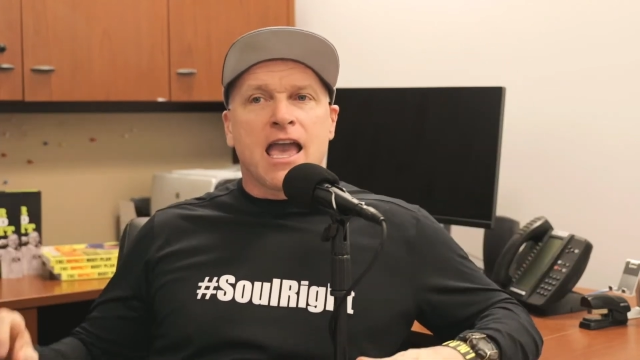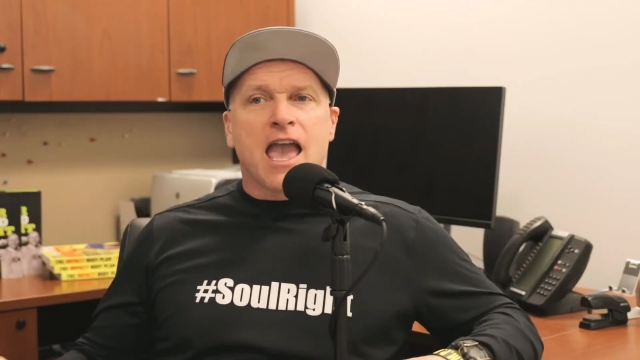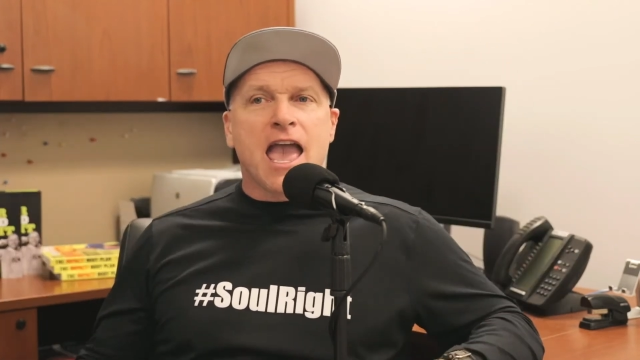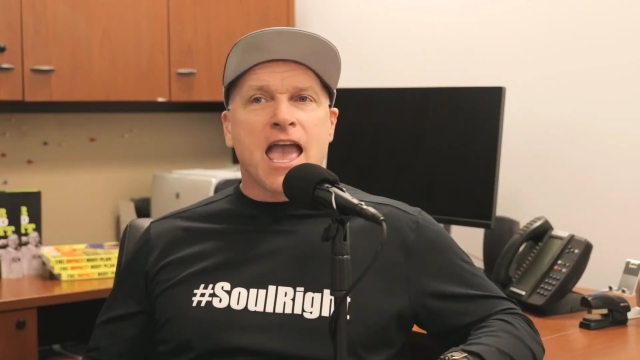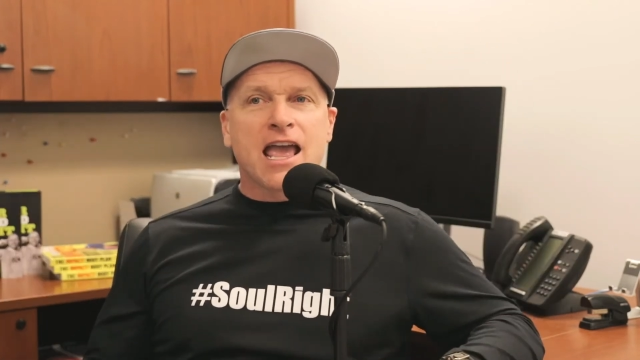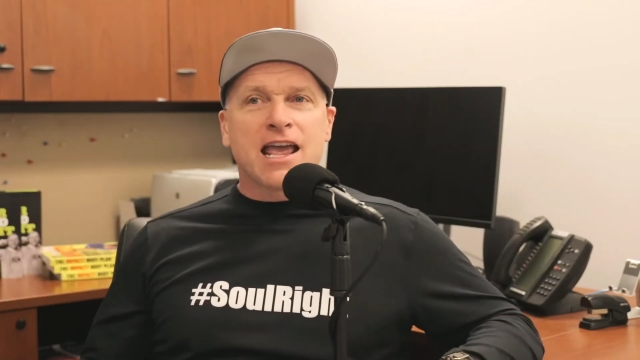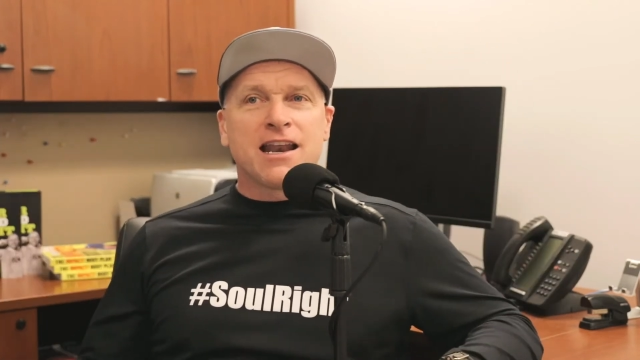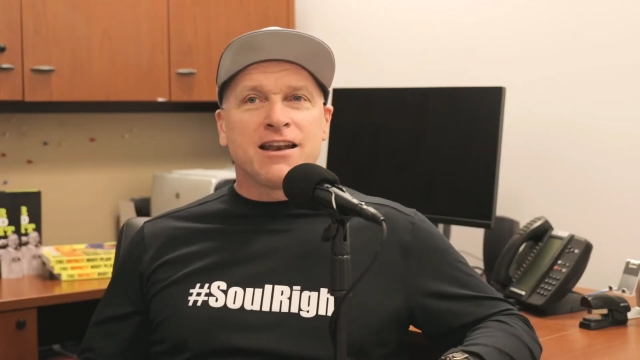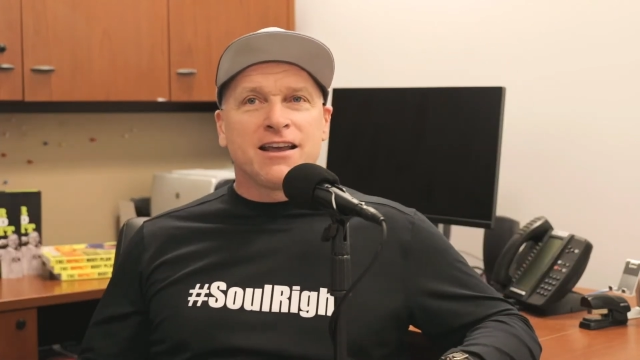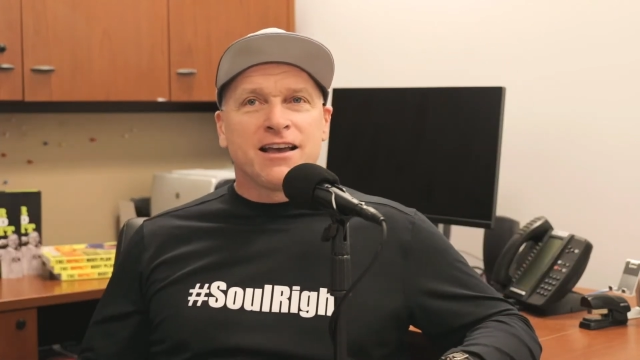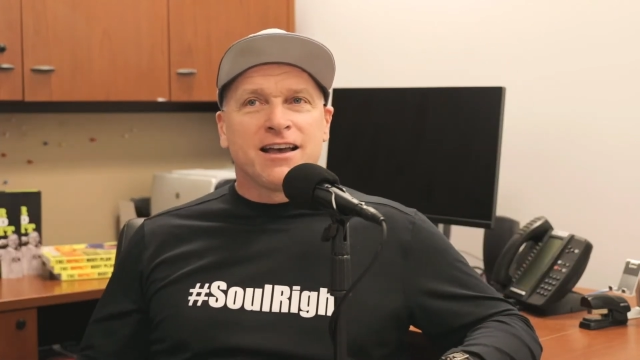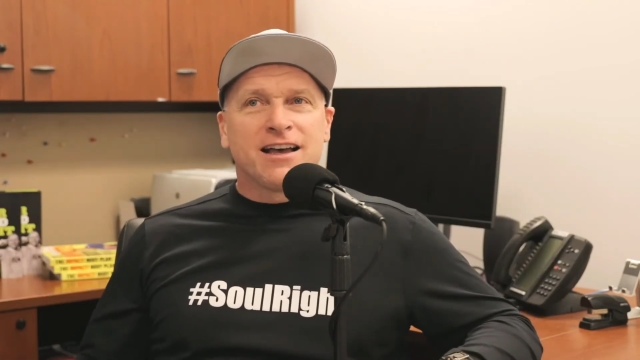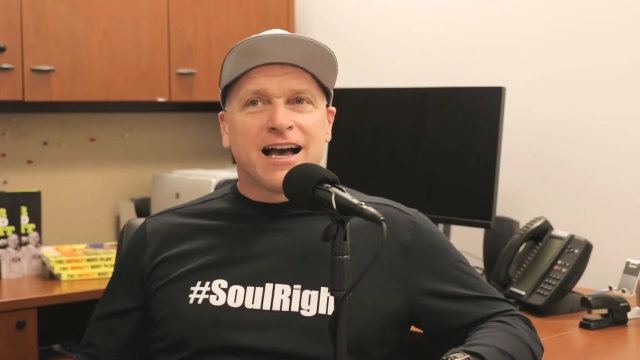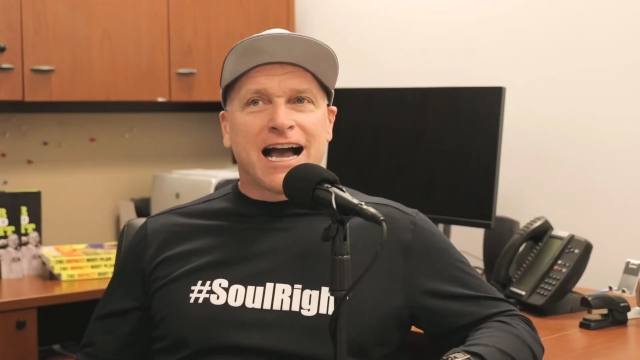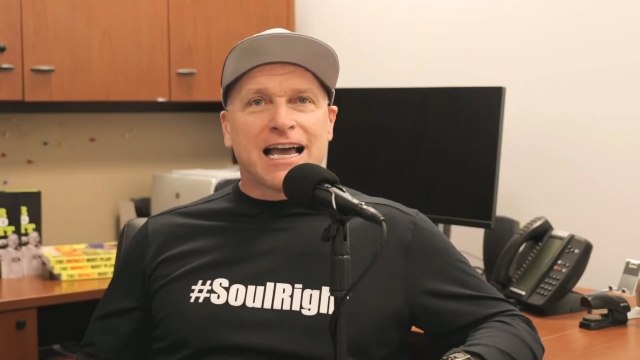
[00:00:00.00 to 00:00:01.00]
And
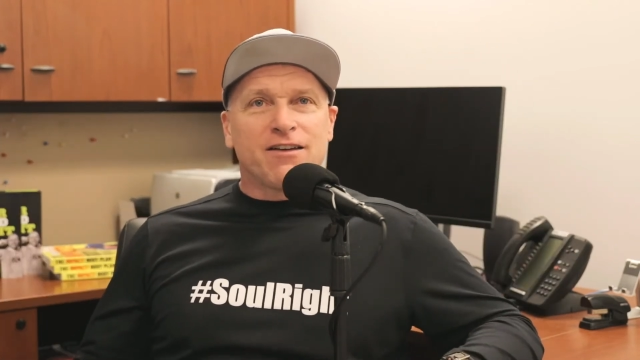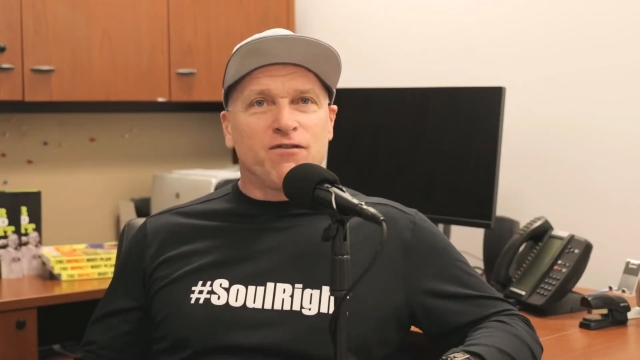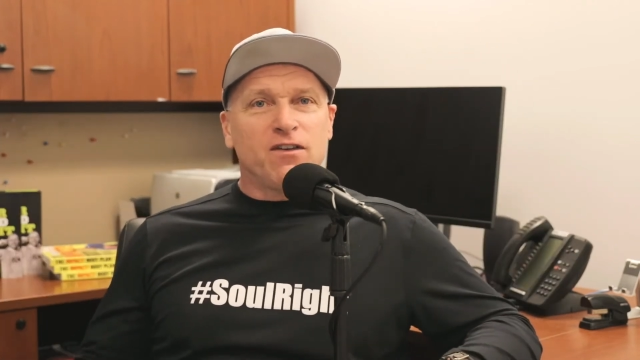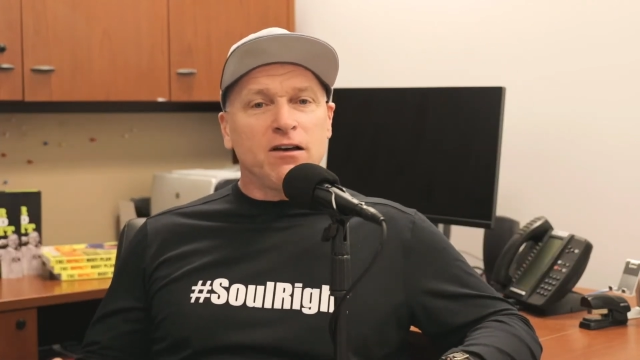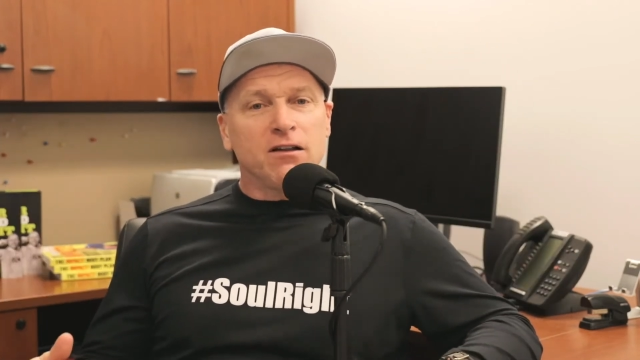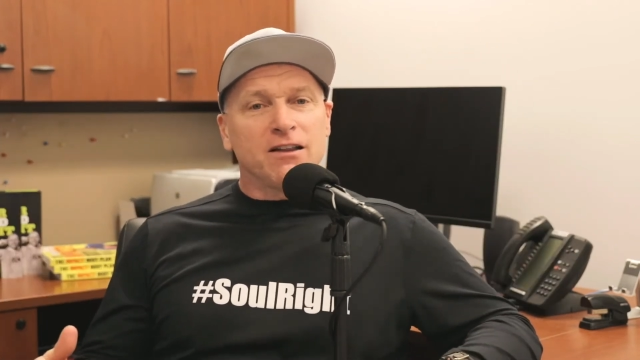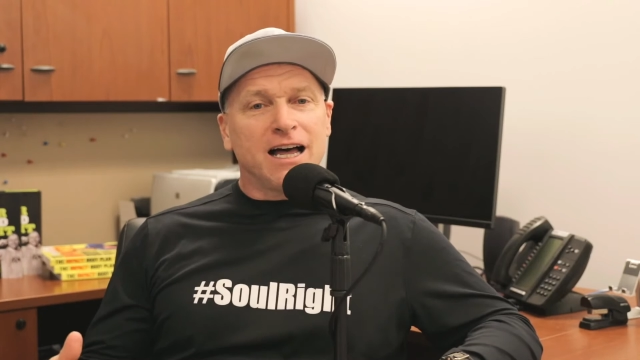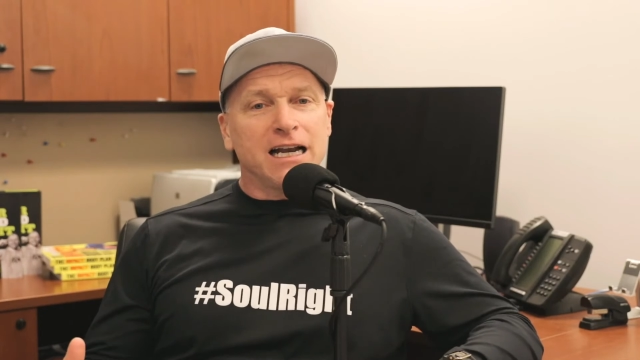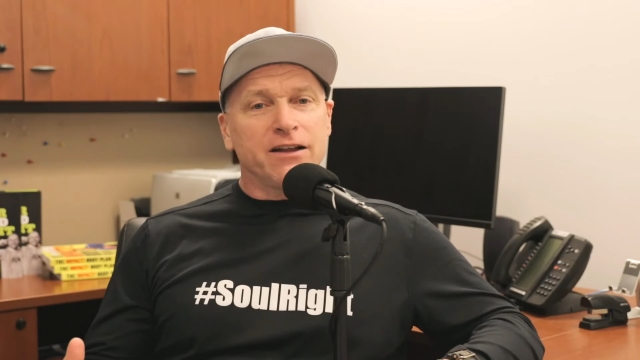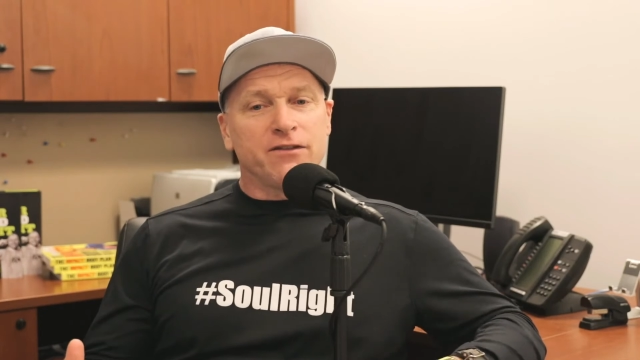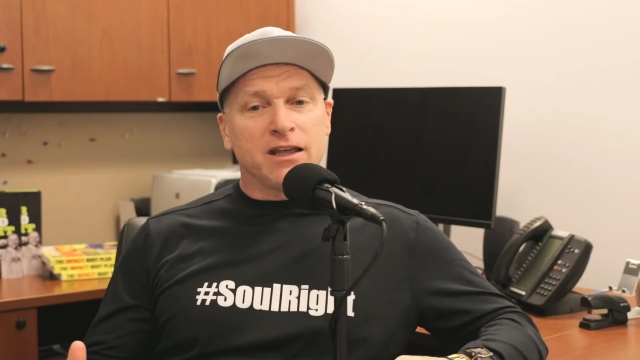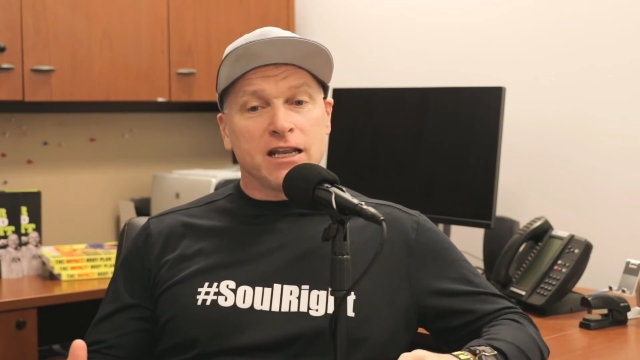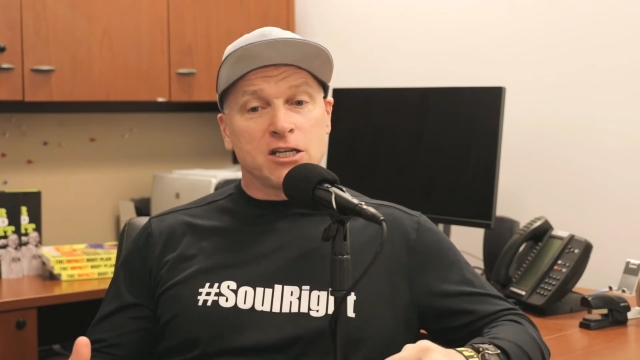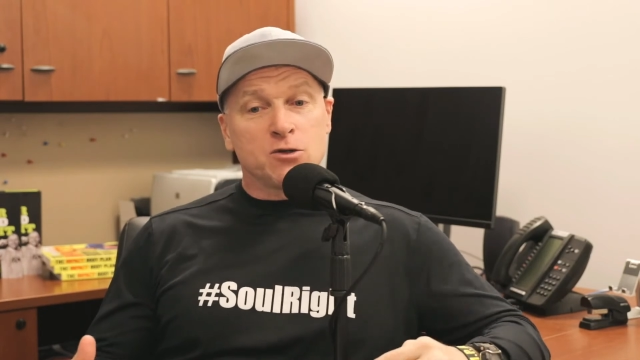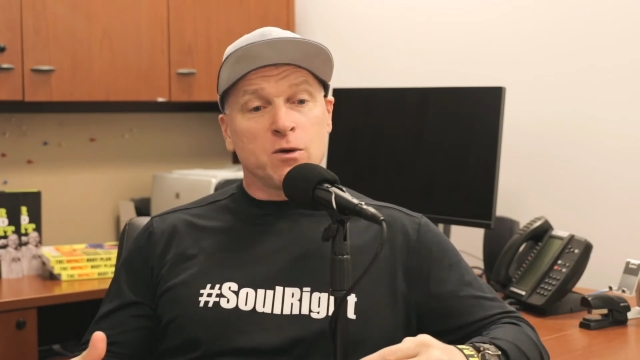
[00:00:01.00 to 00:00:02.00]
I feel a lot of
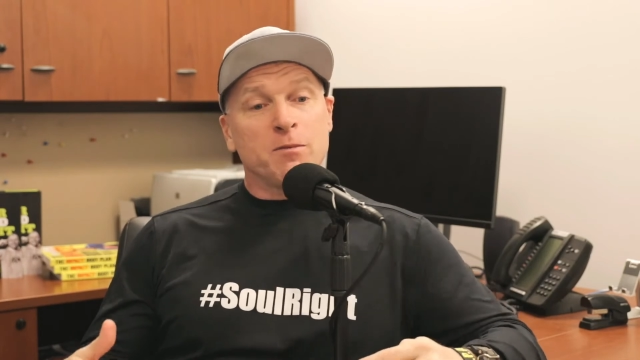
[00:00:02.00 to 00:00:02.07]
it is